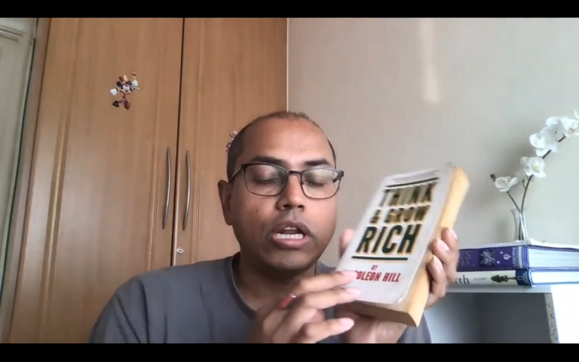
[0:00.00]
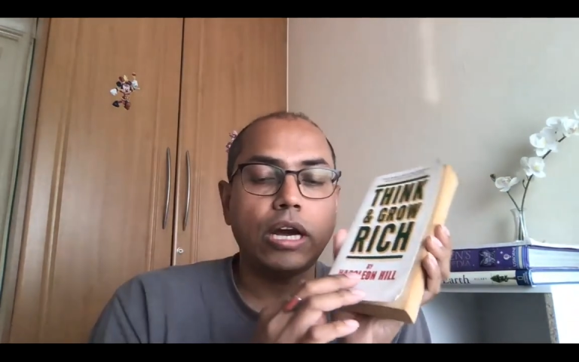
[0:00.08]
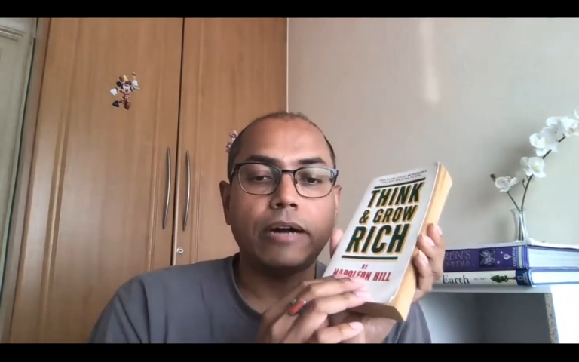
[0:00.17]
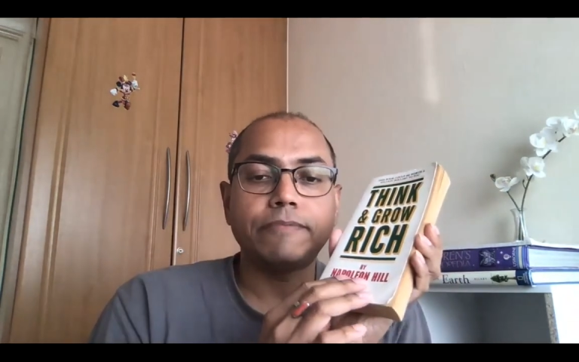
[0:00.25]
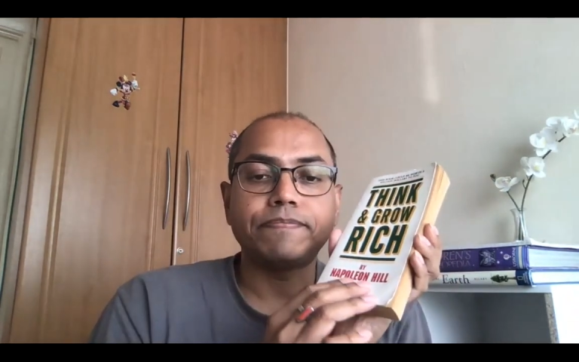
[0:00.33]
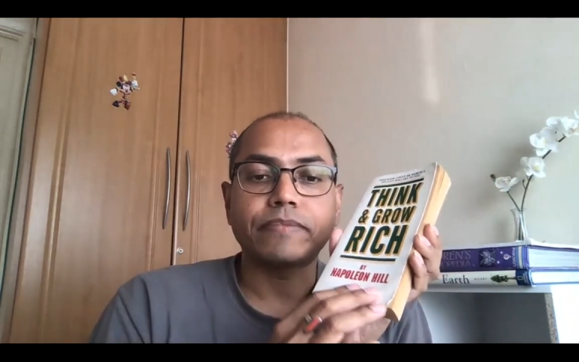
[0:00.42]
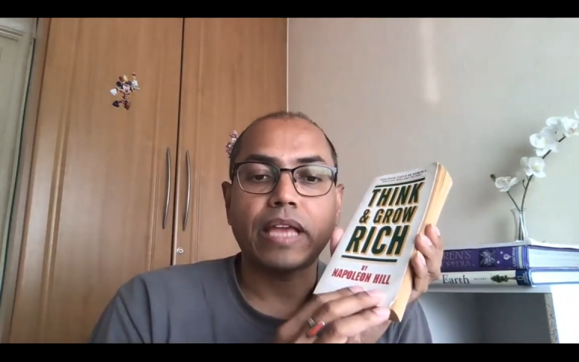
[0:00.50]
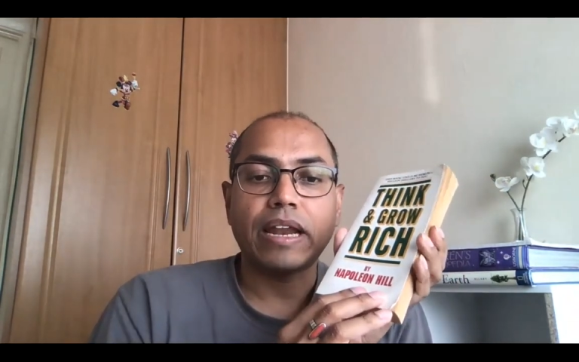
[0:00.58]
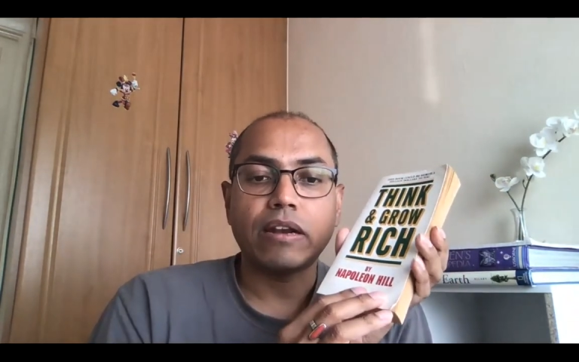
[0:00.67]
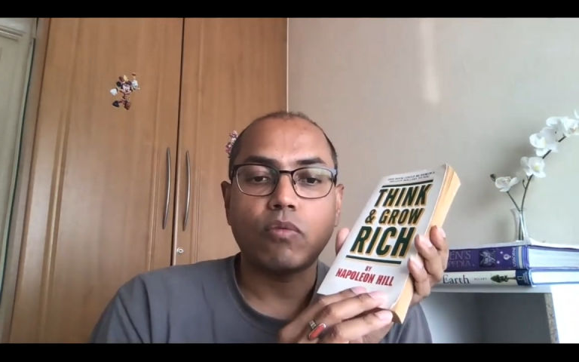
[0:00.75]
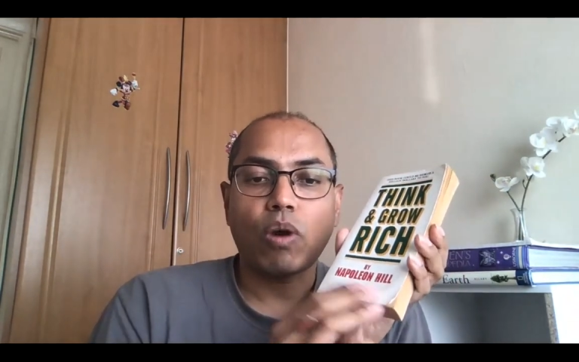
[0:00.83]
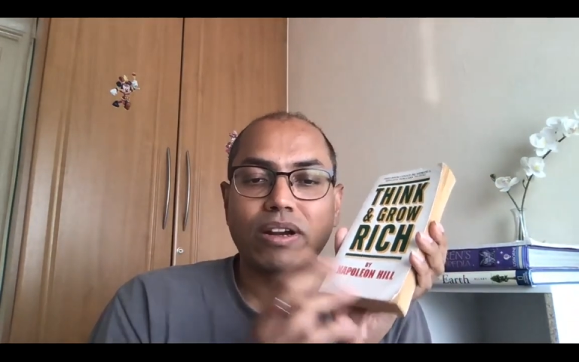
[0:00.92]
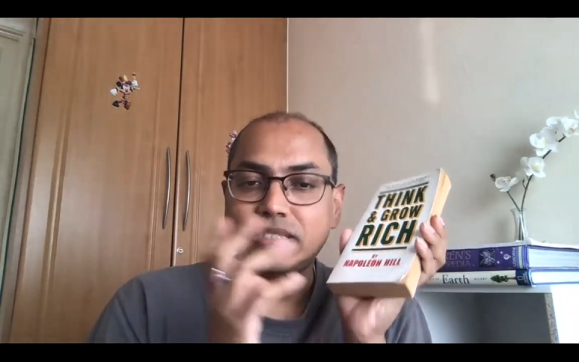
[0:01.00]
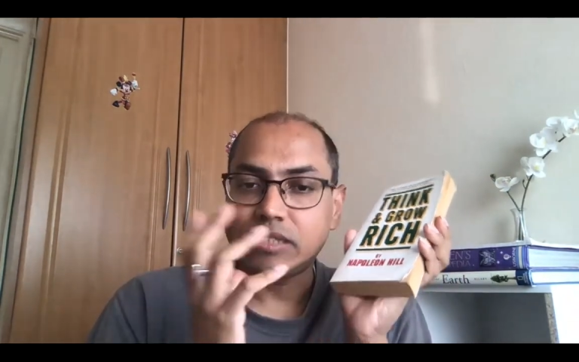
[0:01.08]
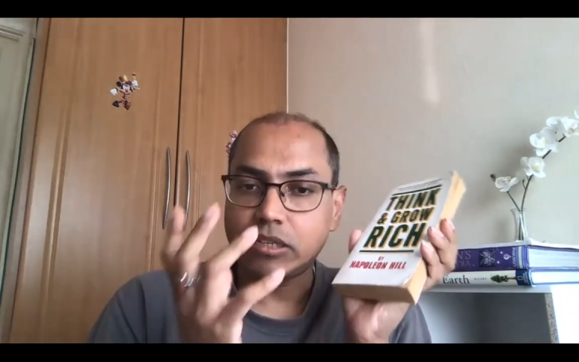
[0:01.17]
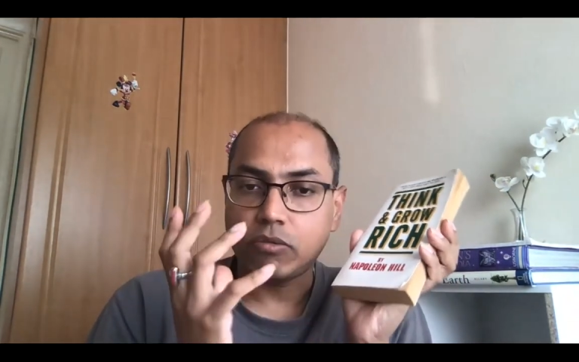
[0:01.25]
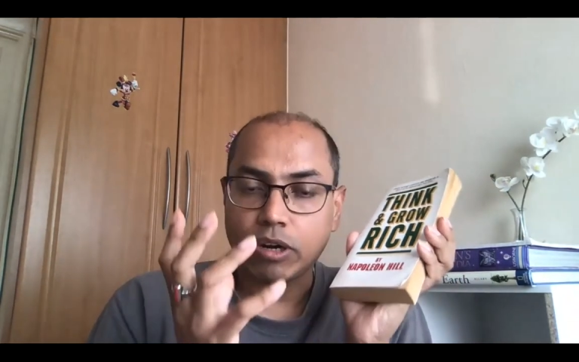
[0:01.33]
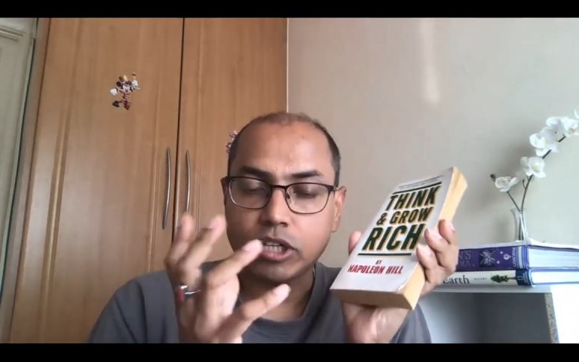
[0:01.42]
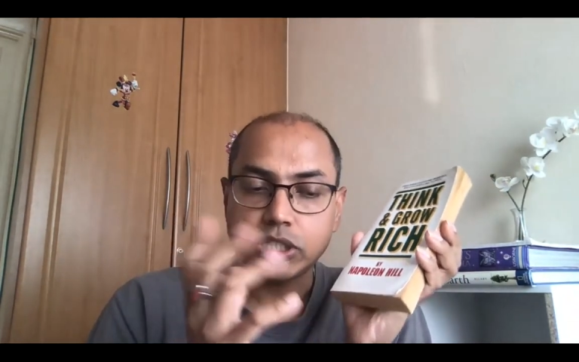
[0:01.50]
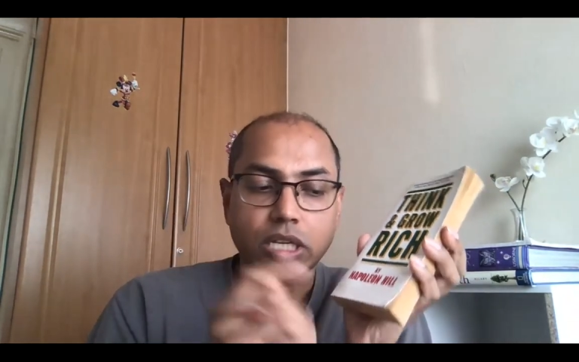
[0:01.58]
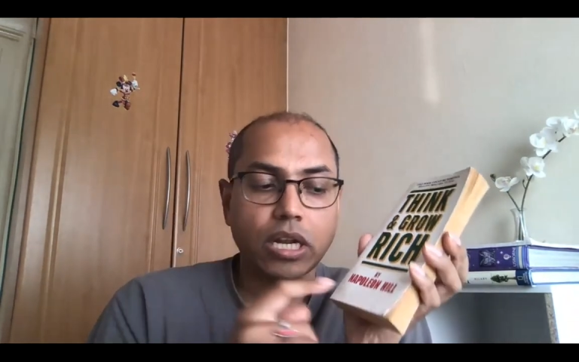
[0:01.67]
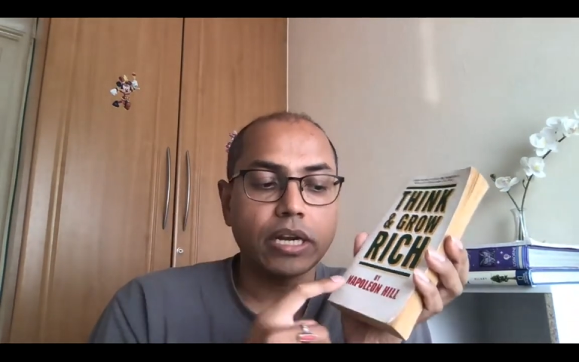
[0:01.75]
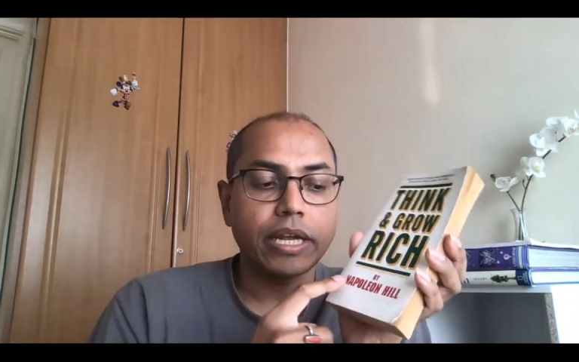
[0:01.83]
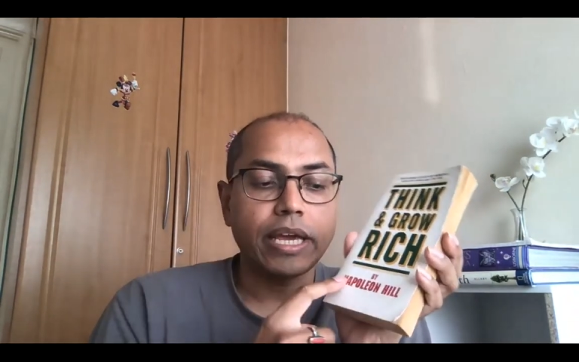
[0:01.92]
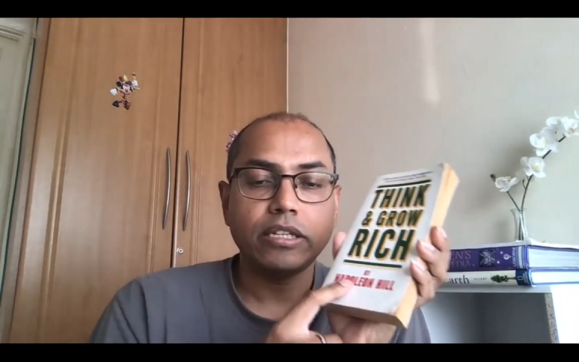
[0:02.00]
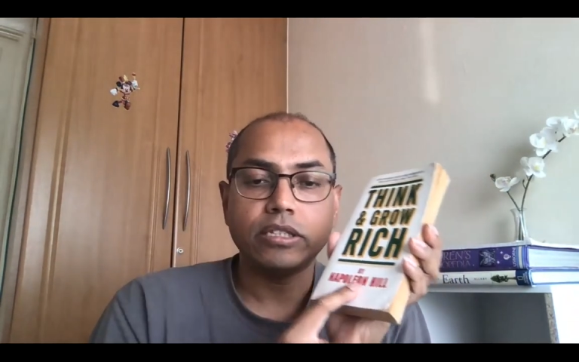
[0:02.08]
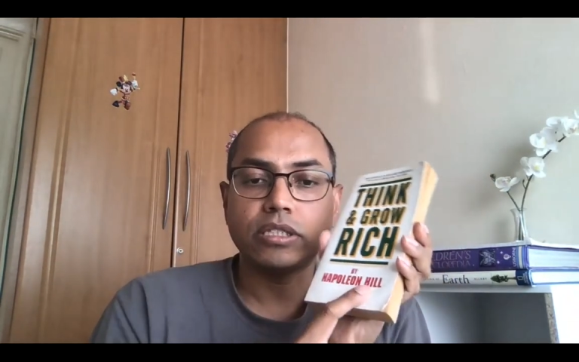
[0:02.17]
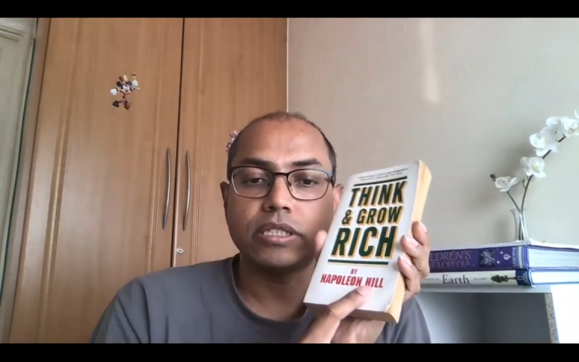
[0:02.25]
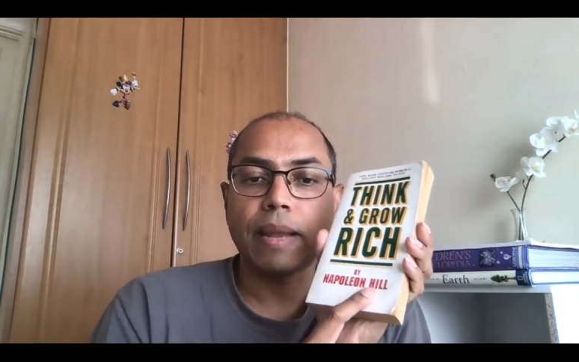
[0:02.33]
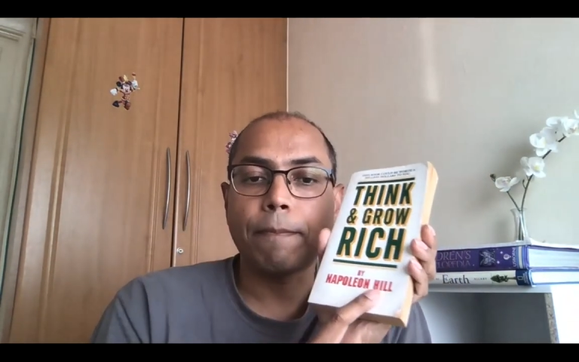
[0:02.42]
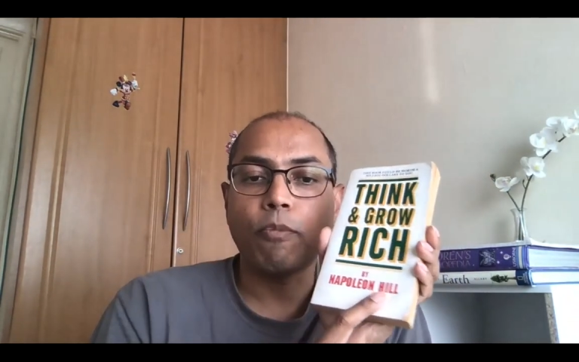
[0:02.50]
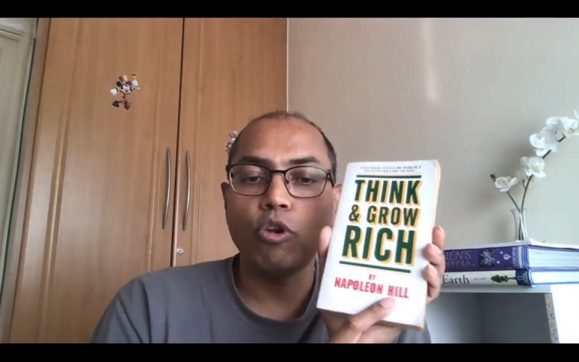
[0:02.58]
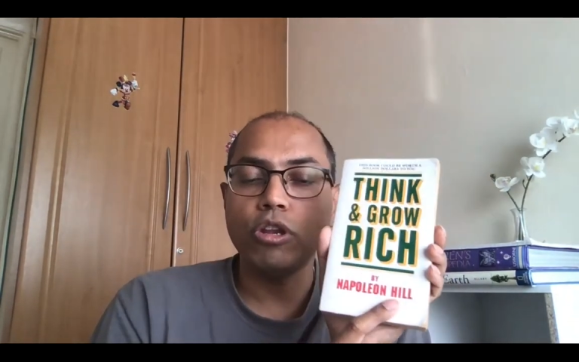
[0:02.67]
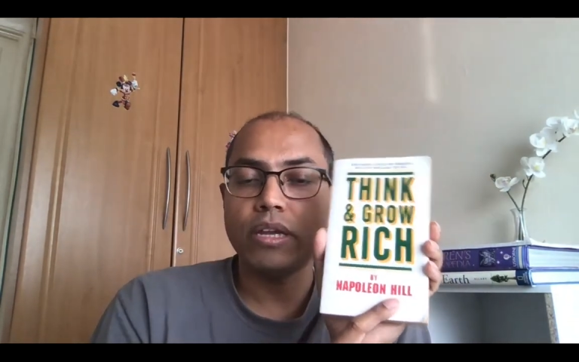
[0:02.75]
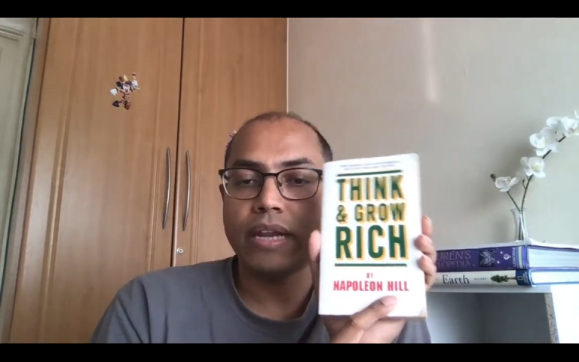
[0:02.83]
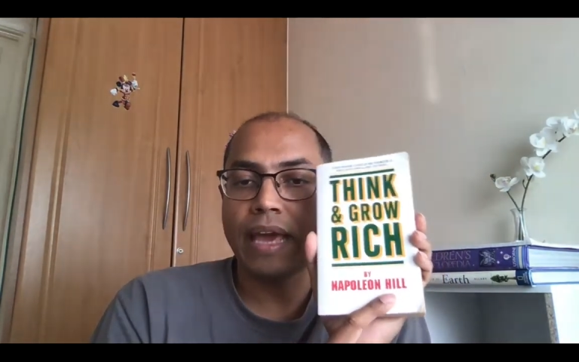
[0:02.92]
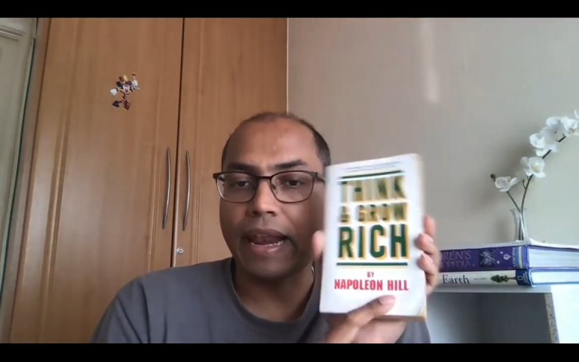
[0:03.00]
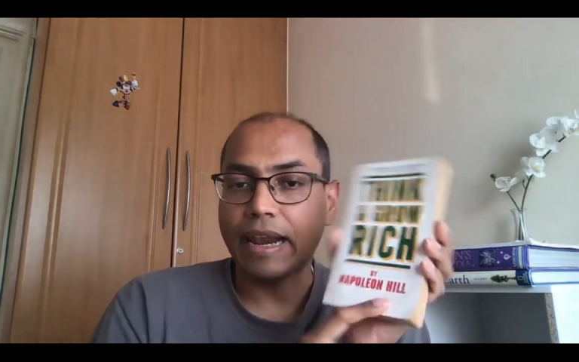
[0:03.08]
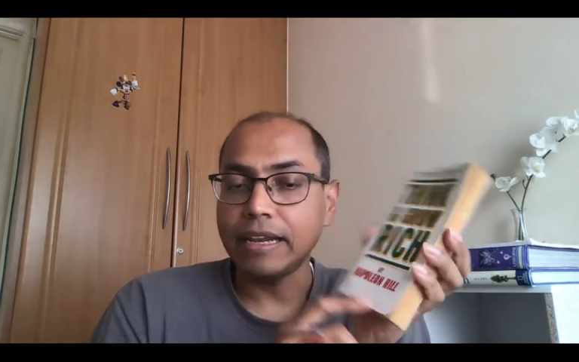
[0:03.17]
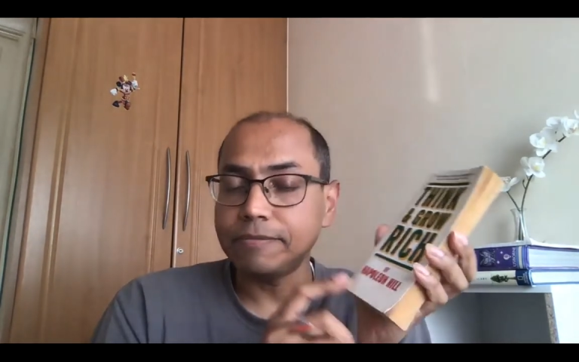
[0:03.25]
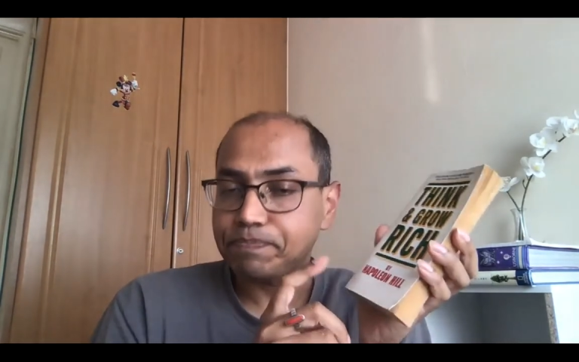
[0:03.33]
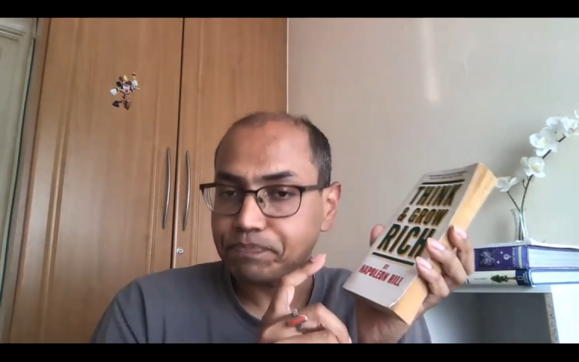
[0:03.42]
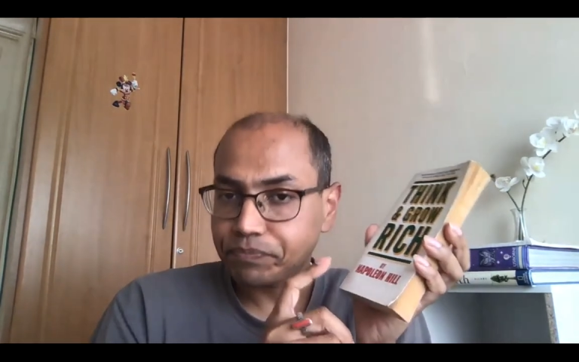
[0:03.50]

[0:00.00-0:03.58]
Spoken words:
and what is that, what does it contain? This is Nepoleon Hill.